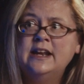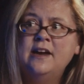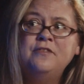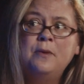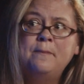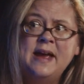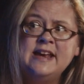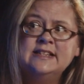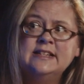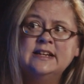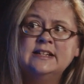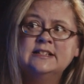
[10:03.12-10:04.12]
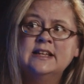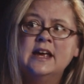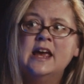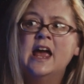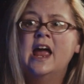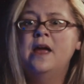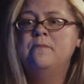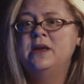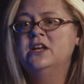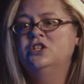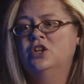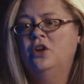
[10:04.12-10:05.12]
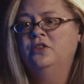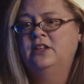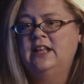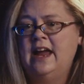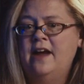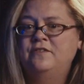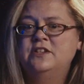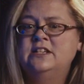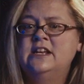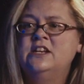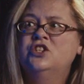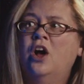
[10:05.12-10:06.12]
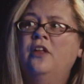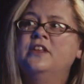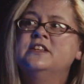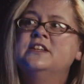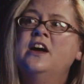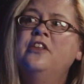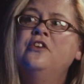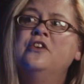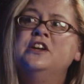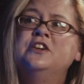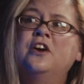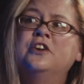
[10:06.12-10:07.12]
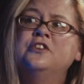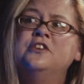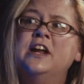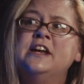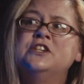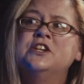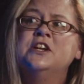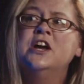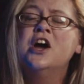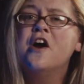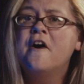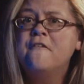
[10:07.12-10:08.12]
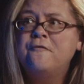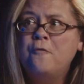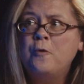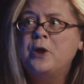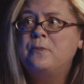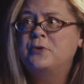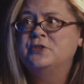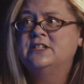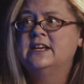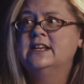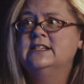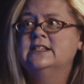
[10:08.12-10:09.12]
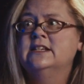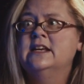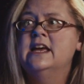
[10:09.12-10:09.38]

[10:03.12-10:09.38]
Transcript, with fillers: of the basics and being told that they have to teach all this other indoctrination of 40%.